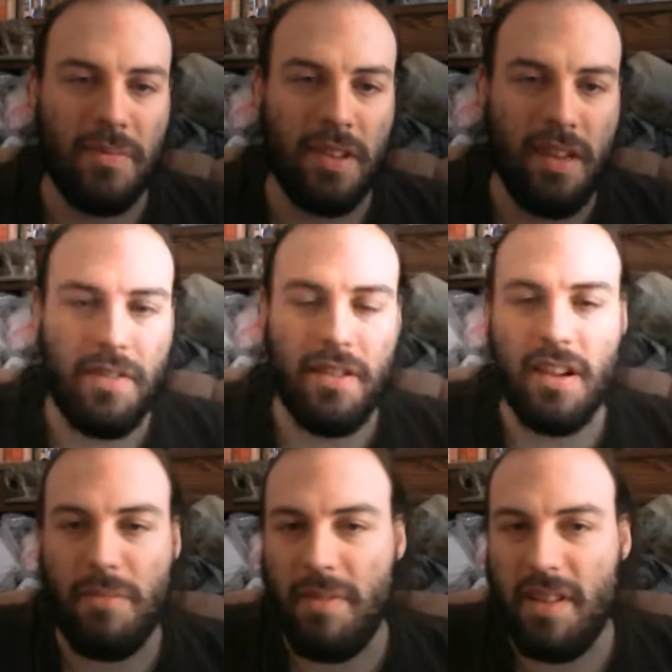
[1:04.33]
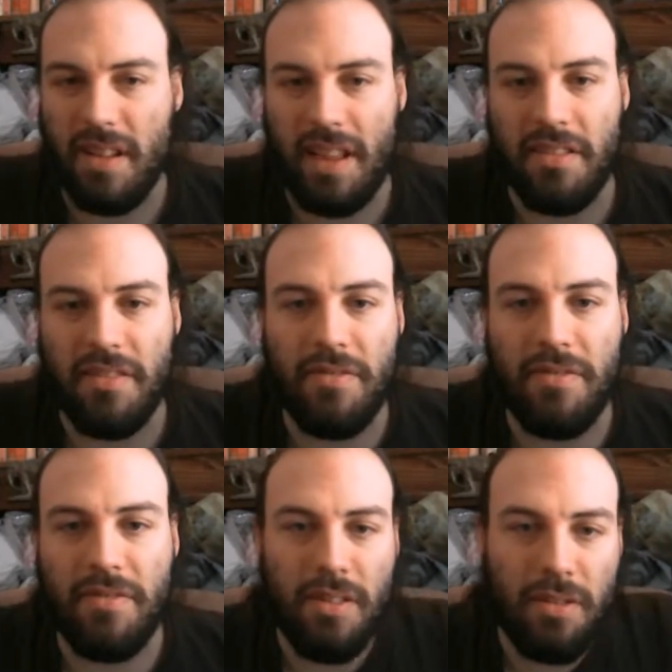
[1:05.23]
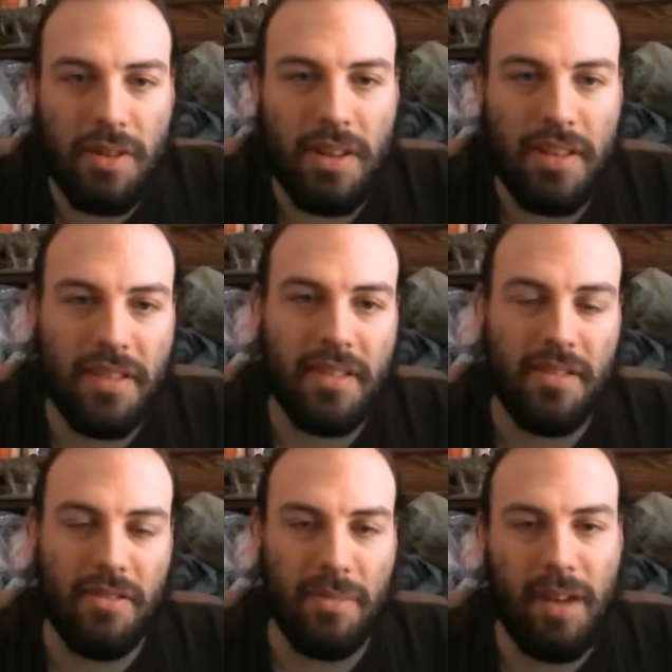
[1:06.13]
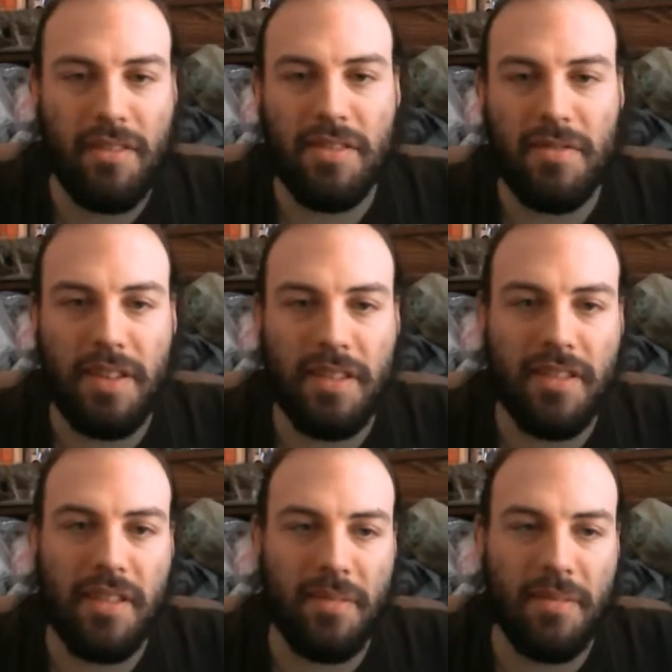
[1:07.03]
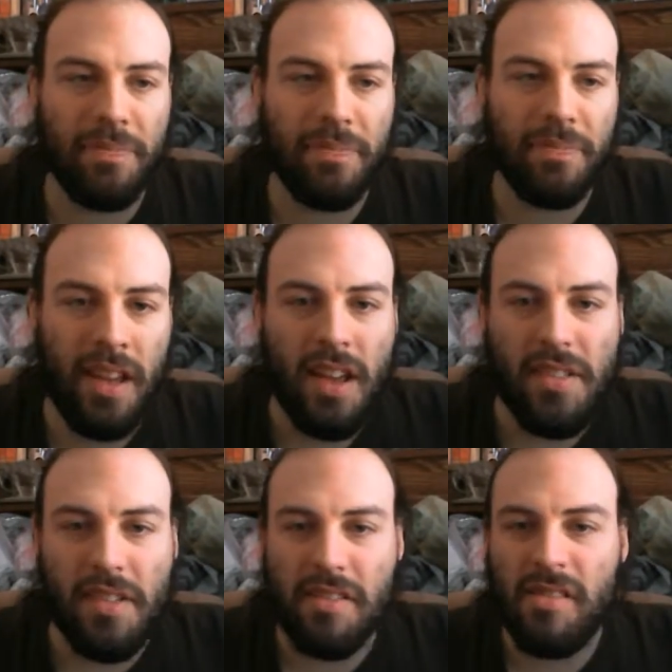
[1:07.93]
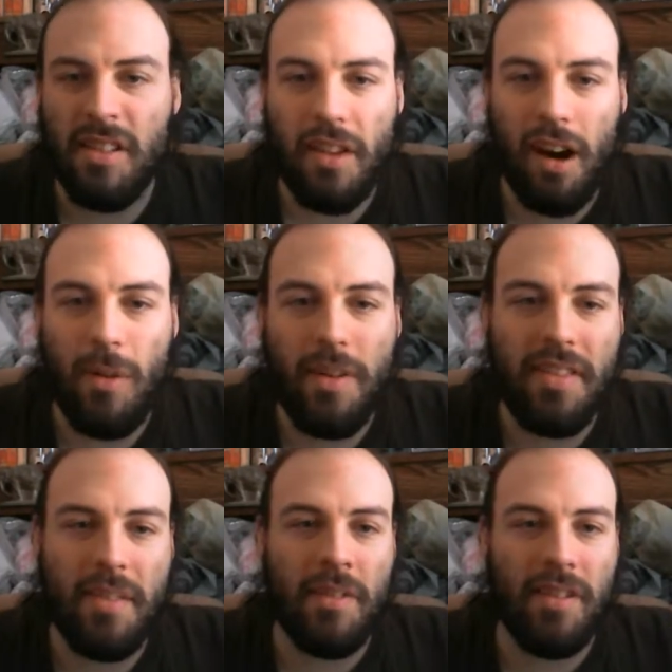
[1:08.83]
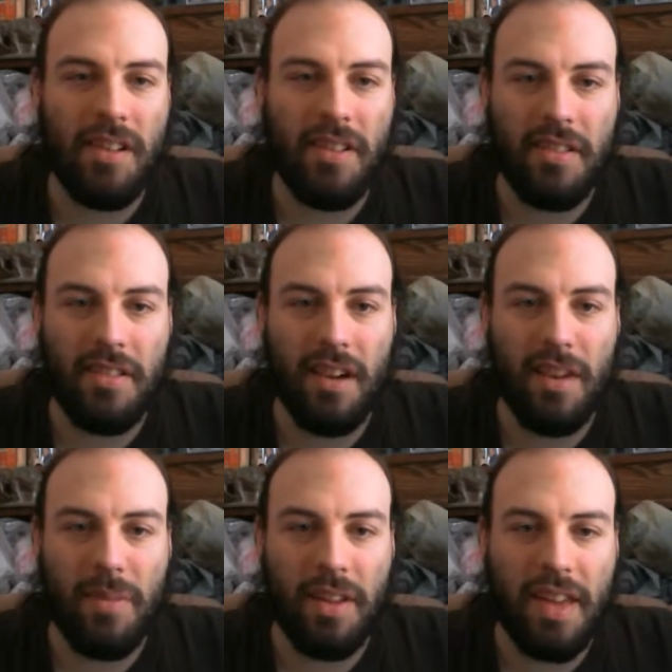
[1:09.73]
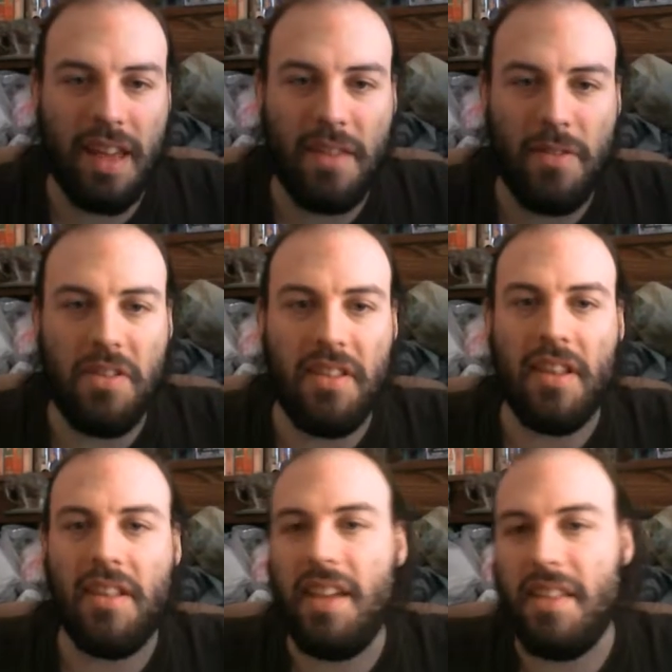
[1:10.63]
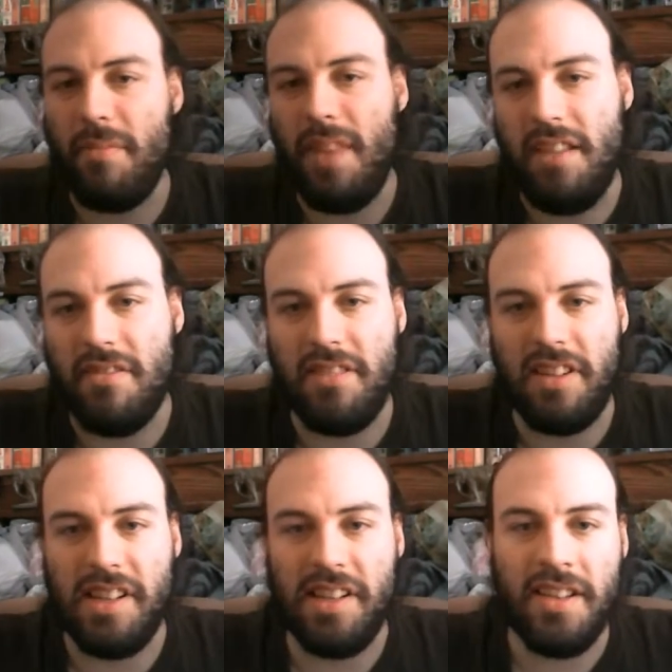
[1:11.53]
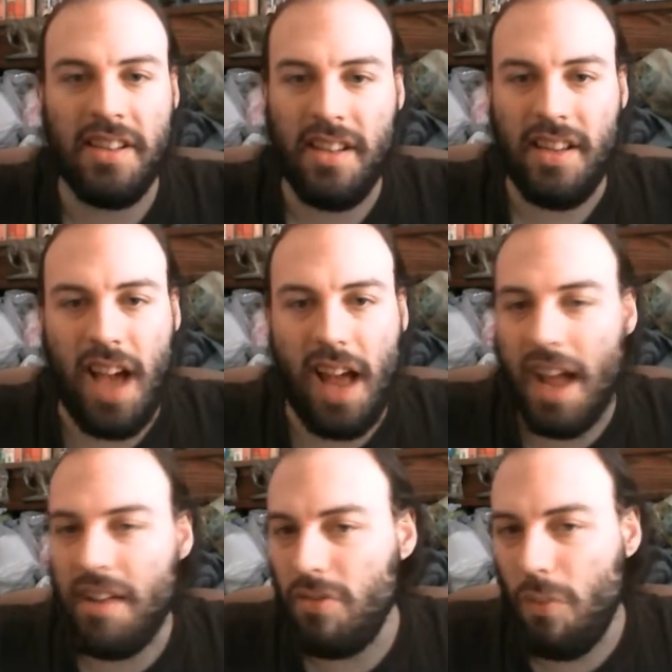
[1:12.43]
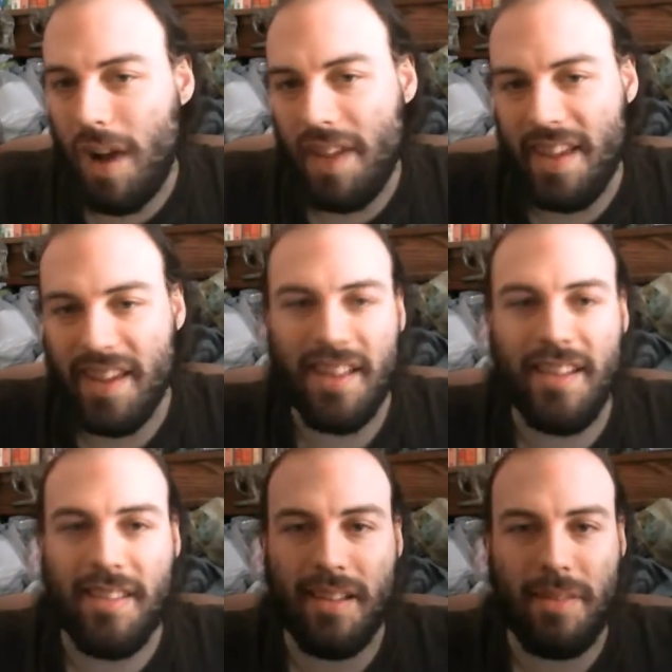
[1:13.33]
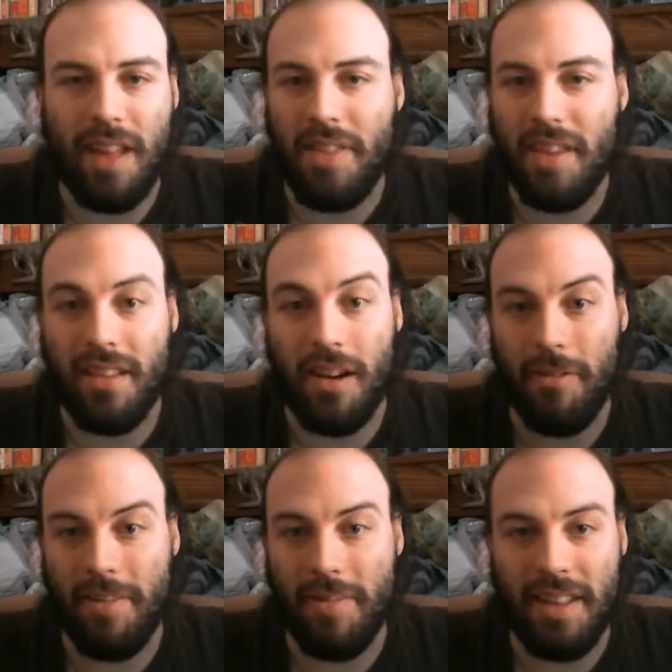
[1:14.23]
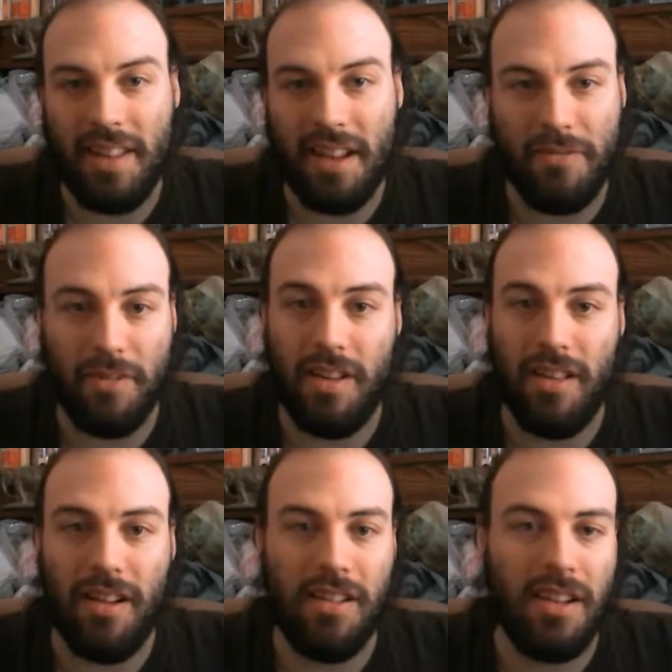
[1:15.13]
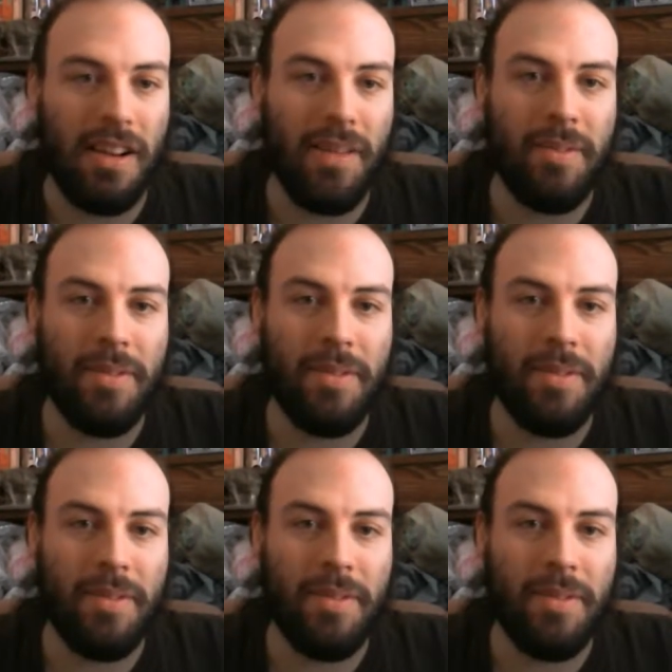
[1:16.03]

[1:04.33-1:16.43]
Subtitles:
if you're not maybe a collector of toys or Power Ranger figures, the girls always seem harder to get if you decide to get them later on. I don't know why that is. I think it's always been like that for a long time.